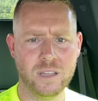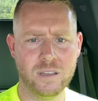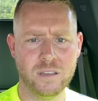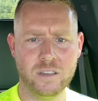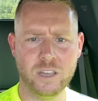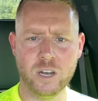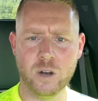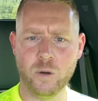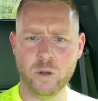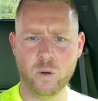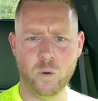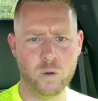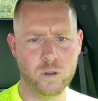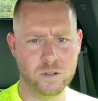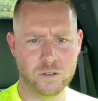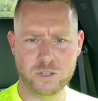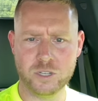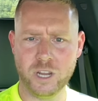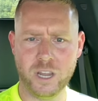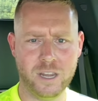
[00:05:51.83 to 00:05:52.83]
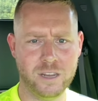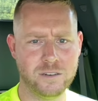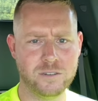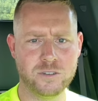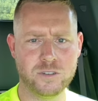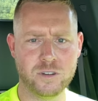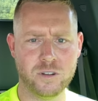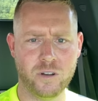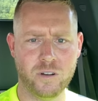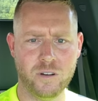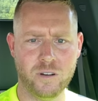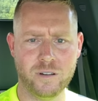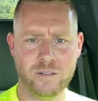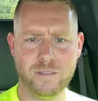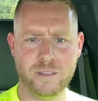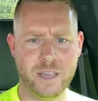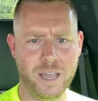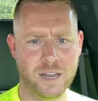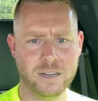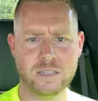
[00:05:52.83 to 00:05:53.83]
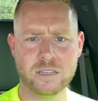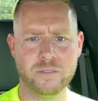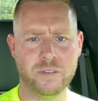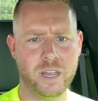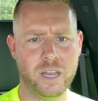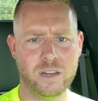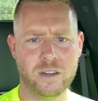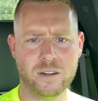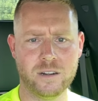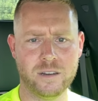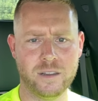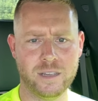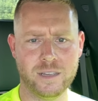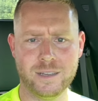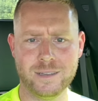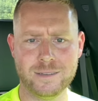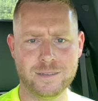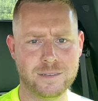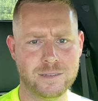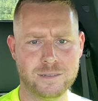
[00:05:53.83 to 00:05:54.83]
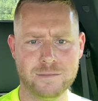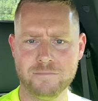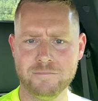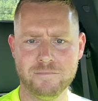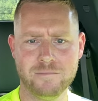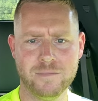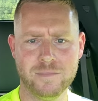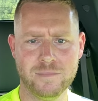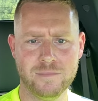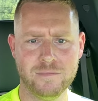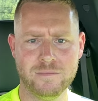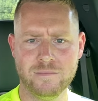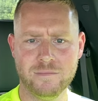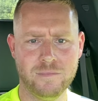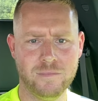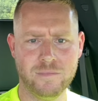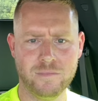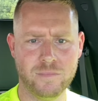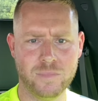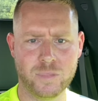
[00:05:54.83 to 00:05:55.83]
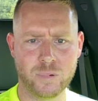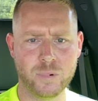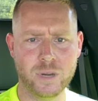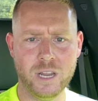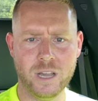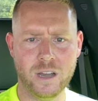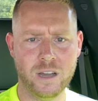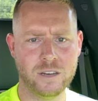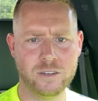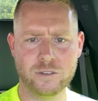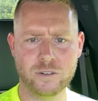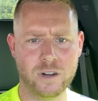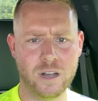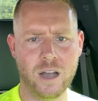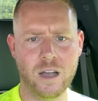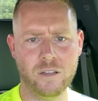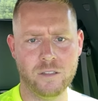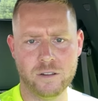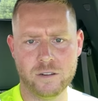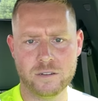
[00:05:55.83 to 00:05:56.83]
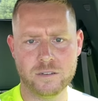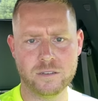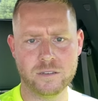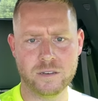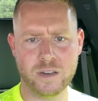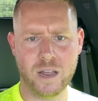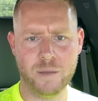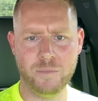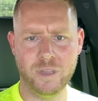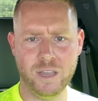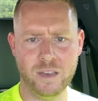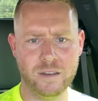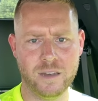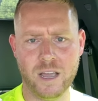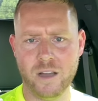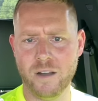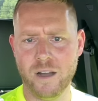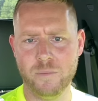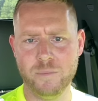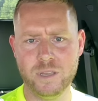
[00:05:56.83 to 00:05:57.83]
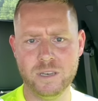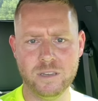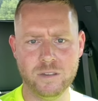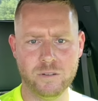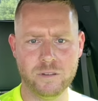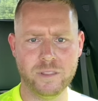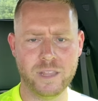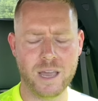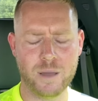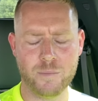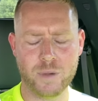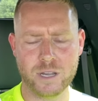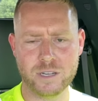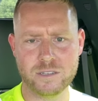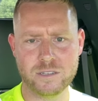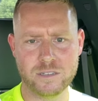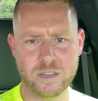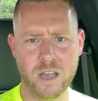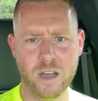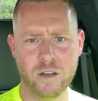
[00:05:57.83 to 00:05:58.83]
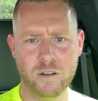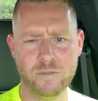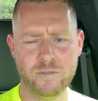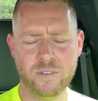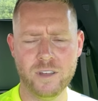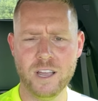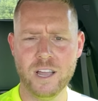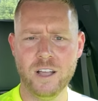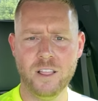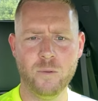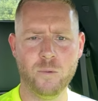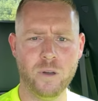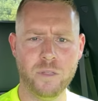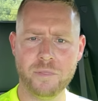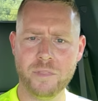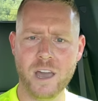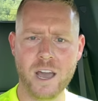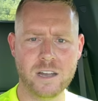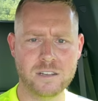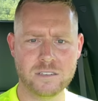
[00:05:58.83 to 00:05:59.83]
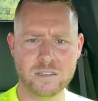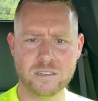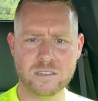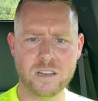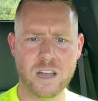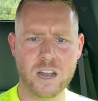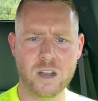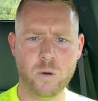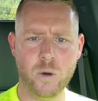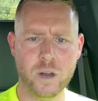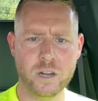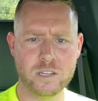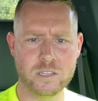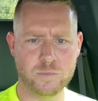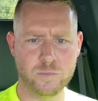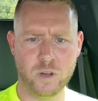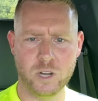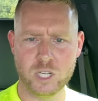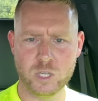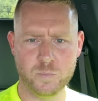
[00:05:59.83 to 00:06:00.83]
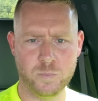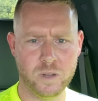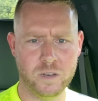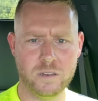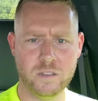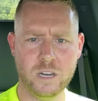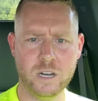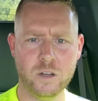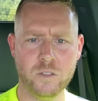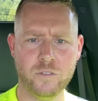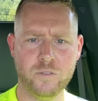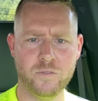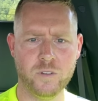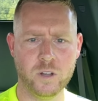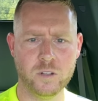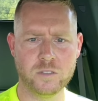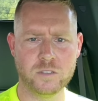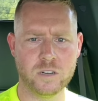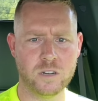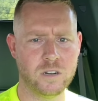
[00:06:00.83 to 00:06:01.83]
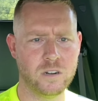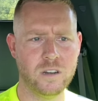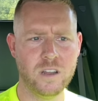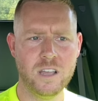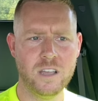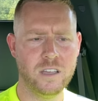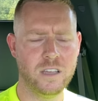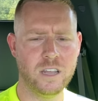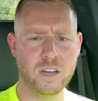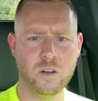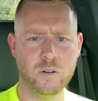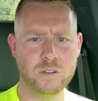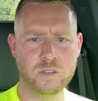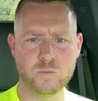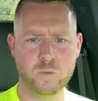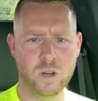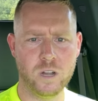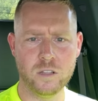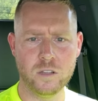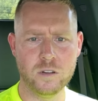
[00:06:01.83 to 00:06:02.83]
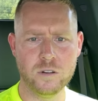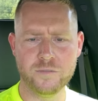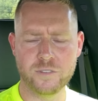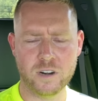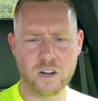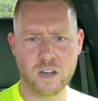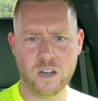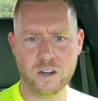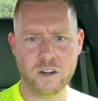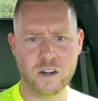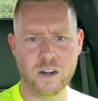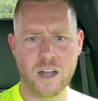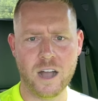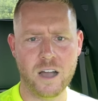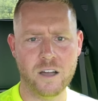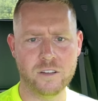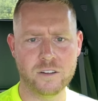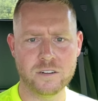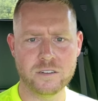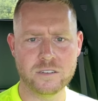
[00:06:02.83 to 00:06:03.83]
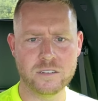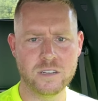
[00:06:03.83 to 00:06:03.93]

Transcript: You know, an oil change on the excavator is $300. I mean, now I'll be doing that myself. The 1000 is not quite as much, but you know, the filter, you know, it's well over $100.